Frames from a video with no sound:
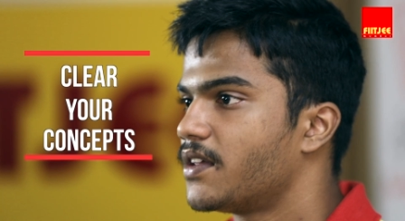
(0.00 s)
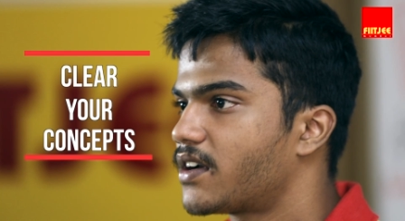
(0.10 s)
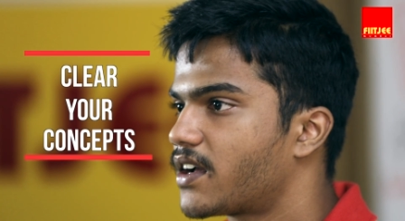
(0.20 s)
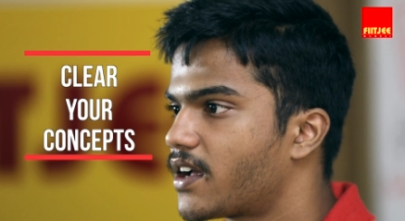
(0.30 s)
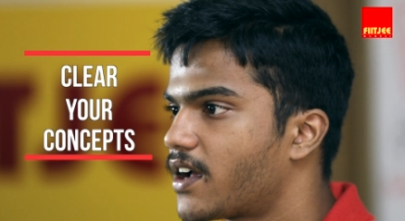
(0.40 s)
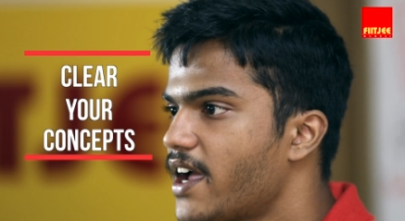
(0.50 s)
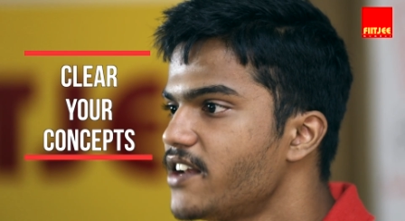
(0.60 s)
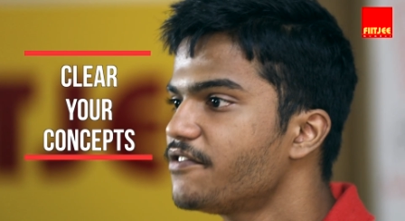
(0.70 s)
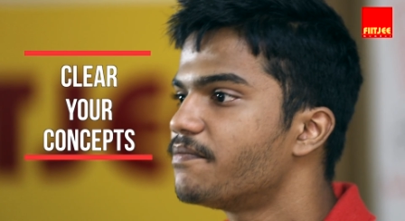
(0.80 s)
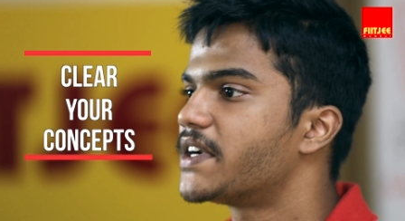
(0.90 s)
The
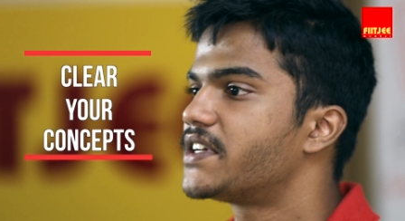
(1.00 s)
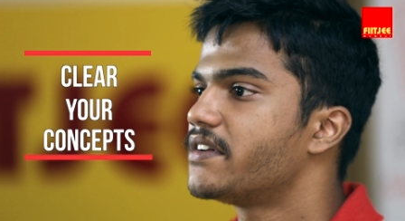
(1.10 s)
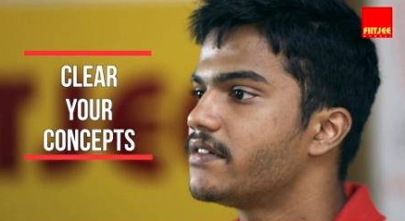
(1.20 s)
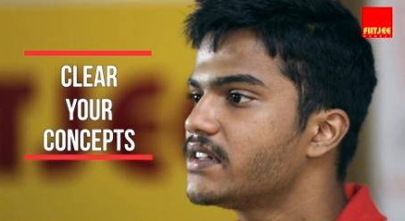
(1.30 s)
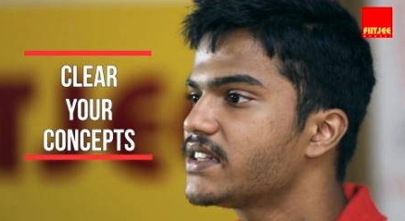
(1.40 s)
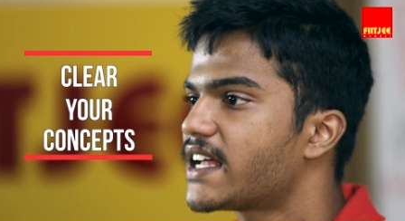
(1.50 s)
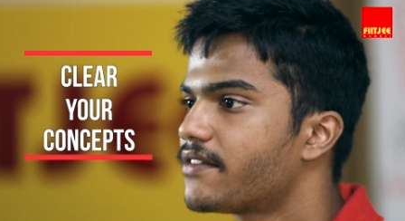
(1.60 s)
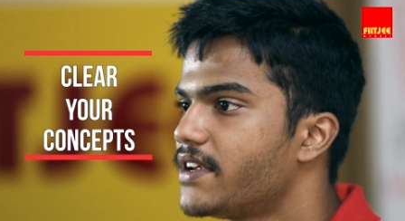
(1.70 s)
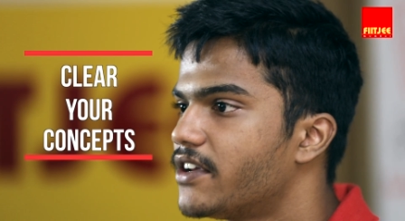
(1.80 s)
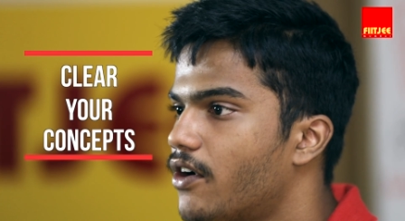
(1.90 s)
kind of material
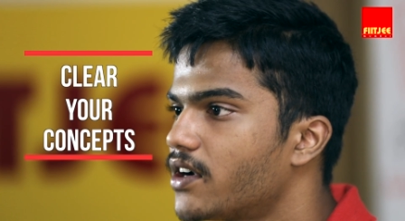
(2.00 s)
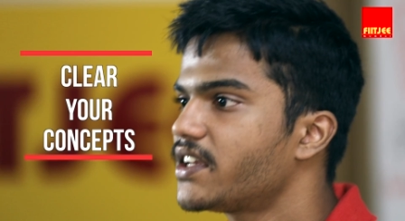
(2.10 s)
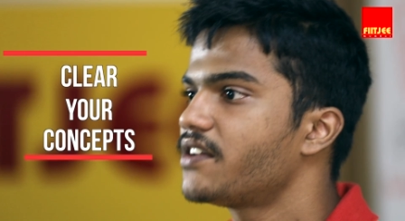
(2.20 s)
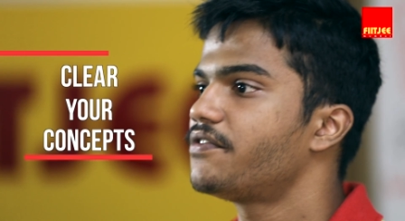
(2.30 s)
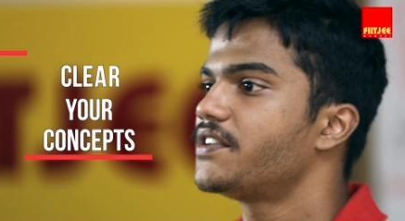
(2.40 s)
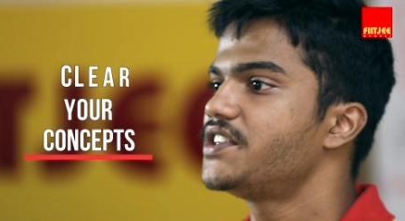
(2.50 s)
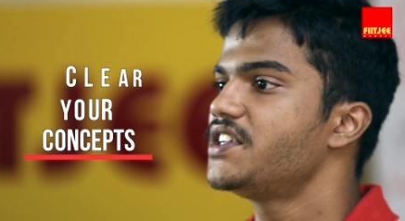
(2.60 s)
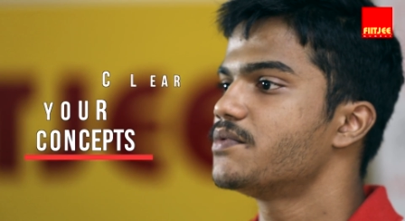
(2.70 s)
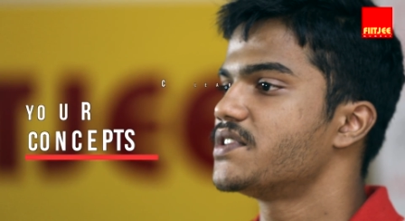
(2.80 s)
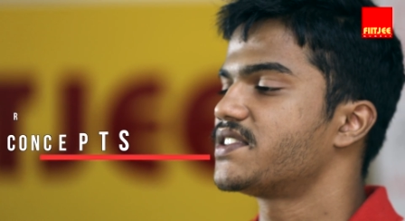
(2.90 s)
that we got in
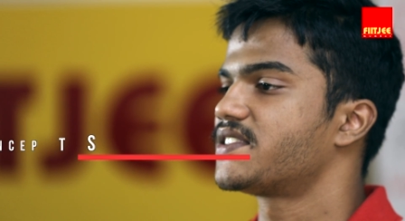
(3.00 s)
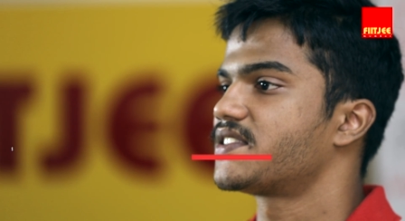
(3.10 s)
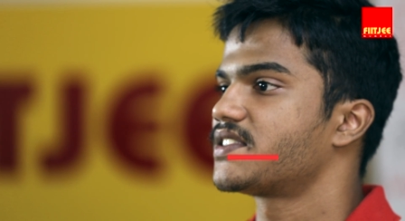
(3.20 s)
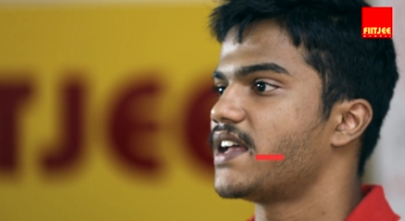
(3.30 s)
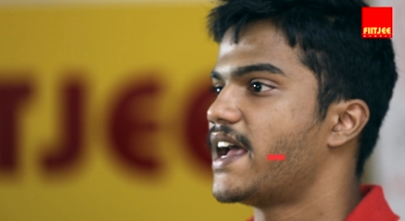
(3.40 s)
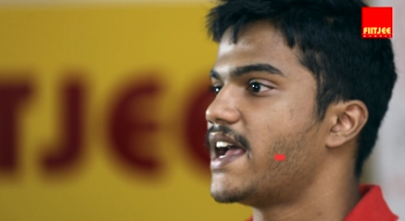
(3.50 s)
FIITJEE was